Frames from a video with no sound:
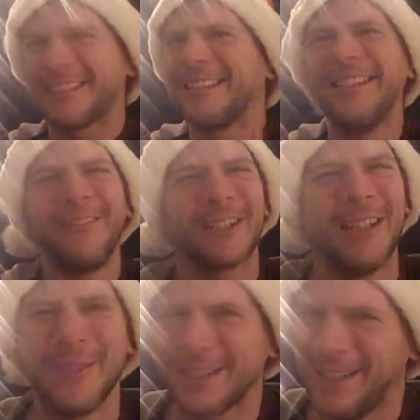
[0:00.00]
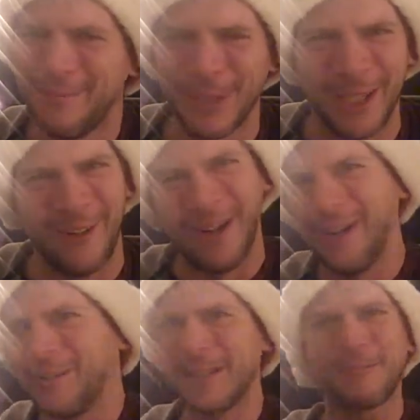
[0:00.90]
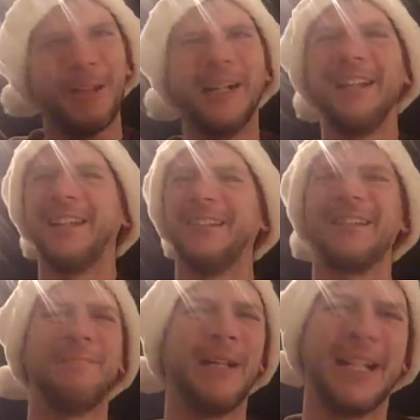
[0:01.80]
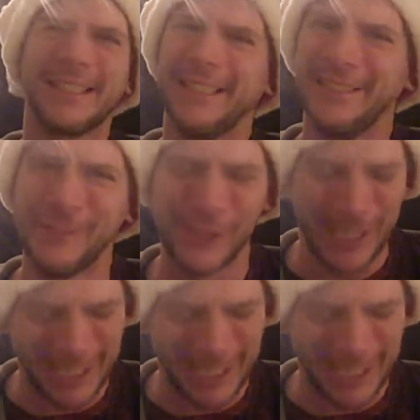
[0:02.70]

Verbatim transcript: just leave your comments down below. I'll respond, I'll get back to you,